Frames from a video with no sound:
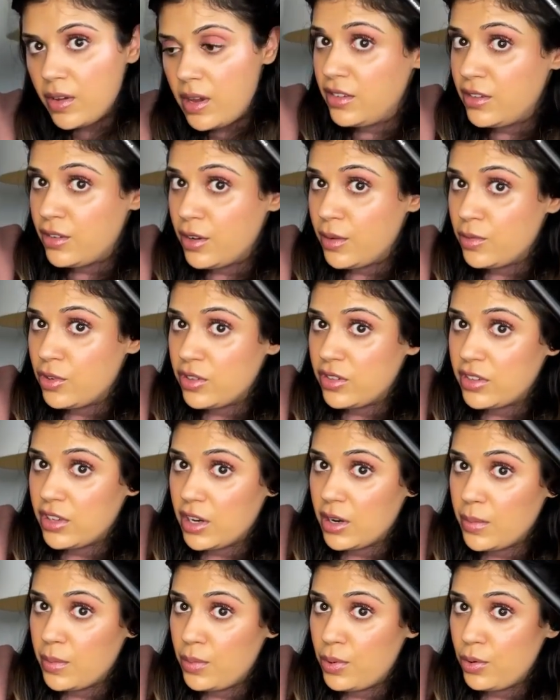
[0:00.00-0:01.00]
So I'm just
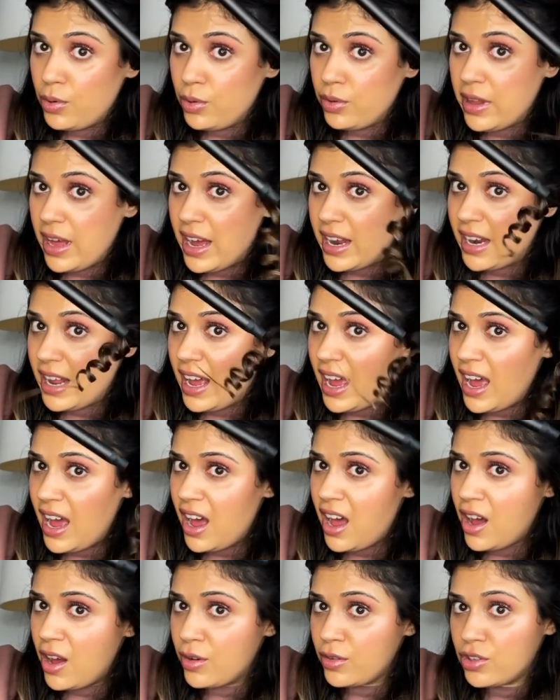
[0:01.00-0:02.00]
gonna pull that
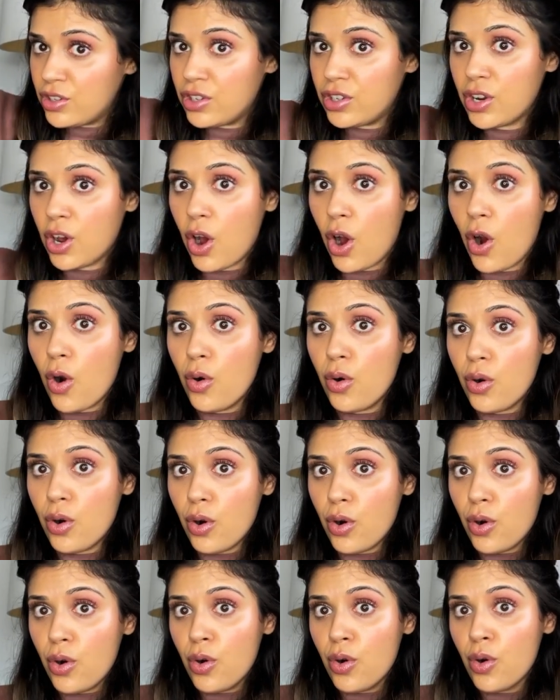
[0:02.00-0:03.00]
out.
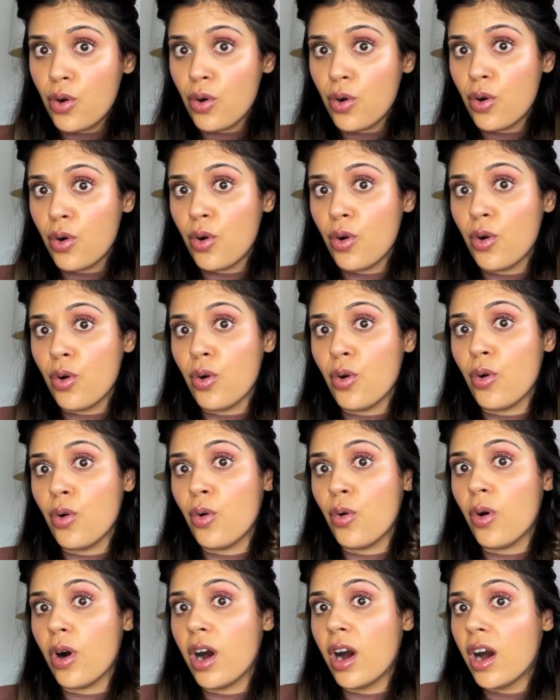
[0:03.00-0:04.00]

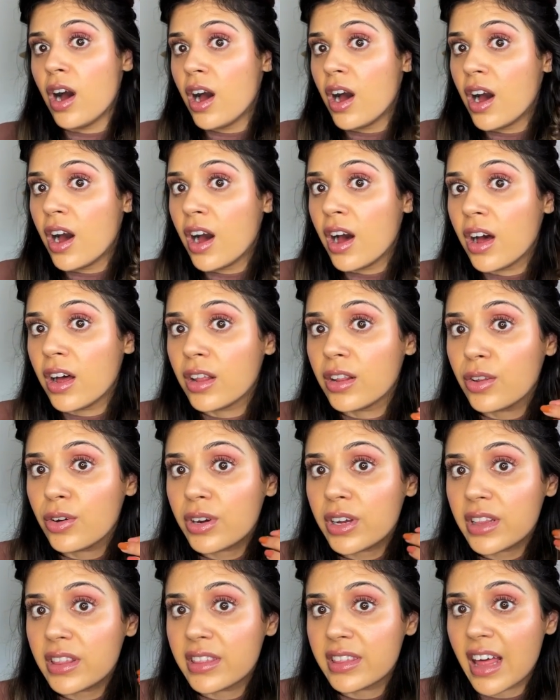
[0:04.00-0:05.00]
Oh,
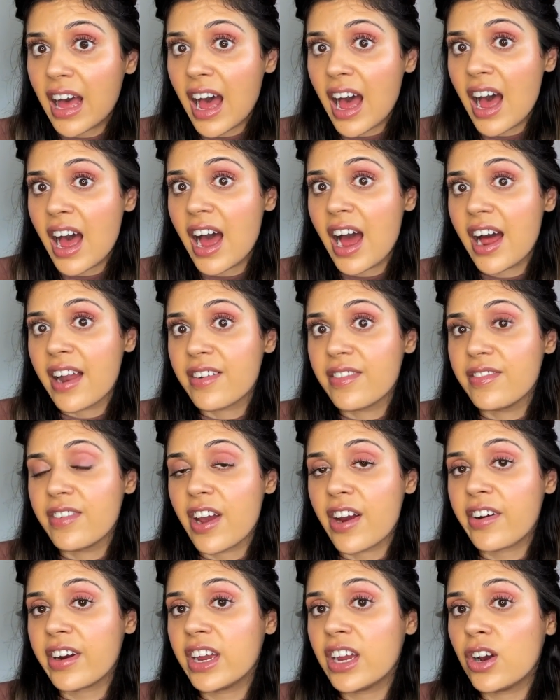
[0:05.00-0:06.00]
look at that,
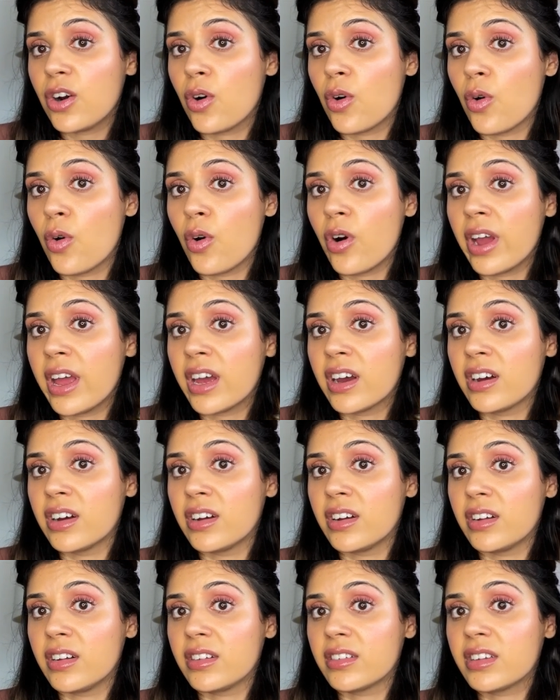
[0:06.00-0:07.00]
very
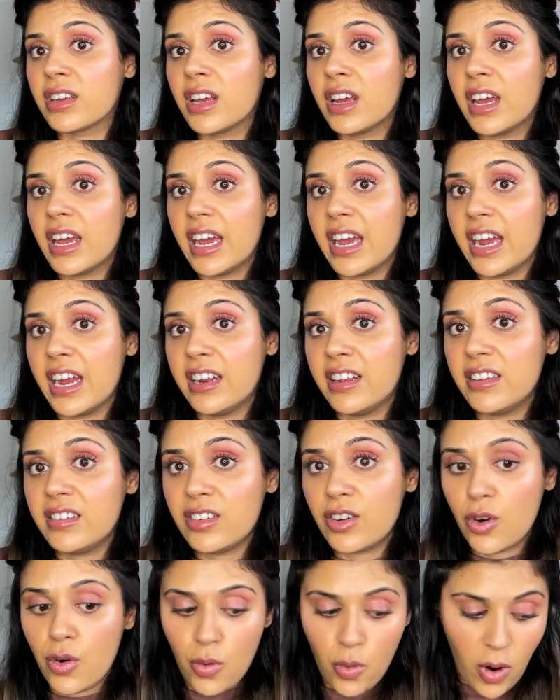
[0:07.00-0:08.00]
coiled. It is
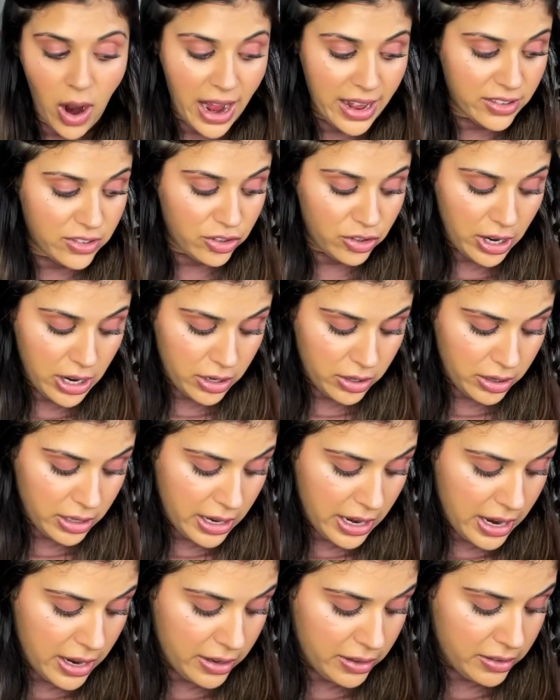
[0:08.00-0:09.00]
quite straight on
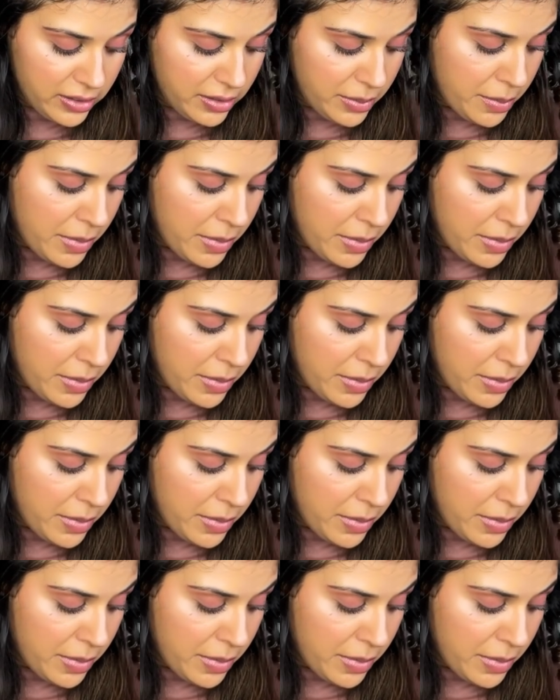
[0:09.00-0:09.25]
the ends.